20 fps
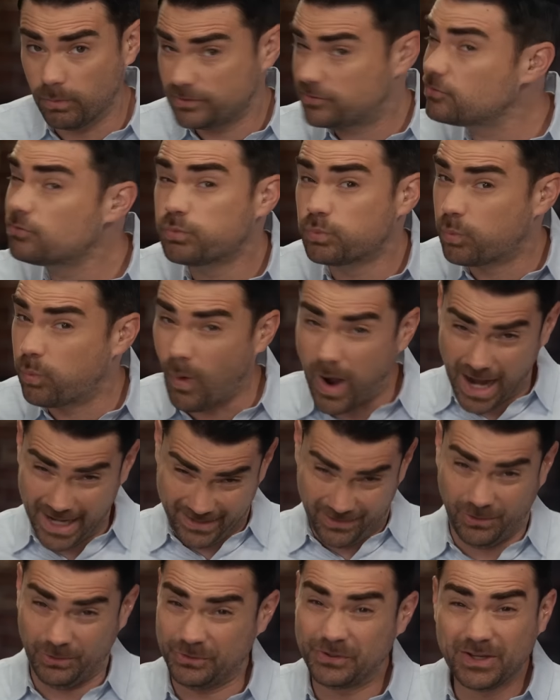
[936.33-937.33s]
which is
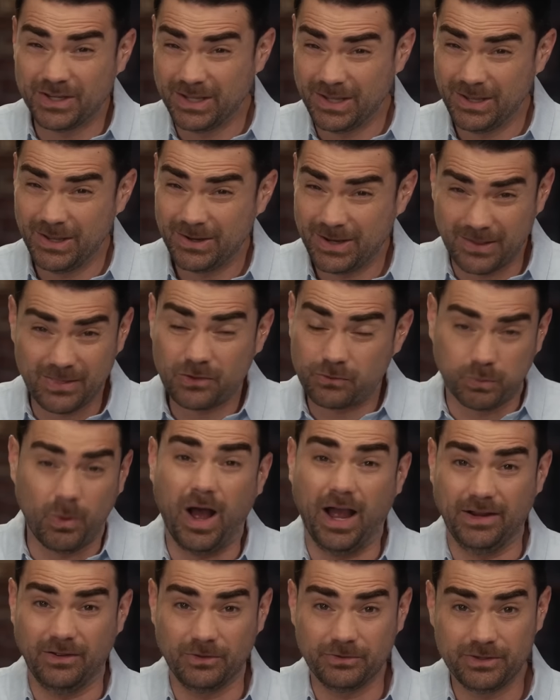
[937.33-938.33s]
wild. Yeah, that's
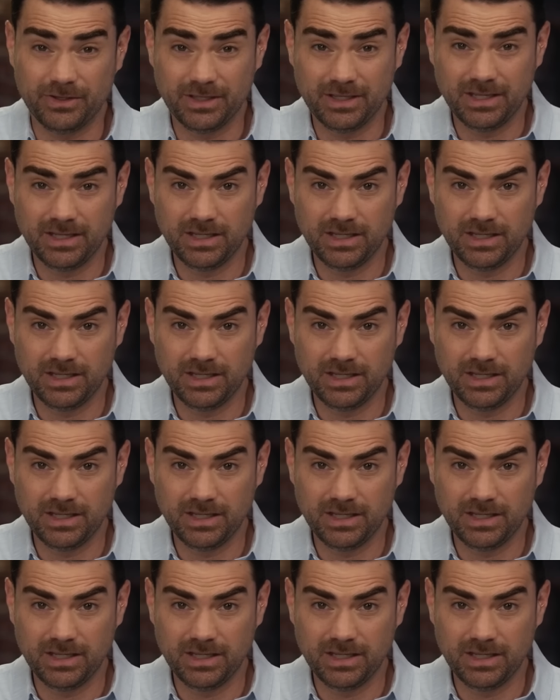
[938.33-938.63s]
wild.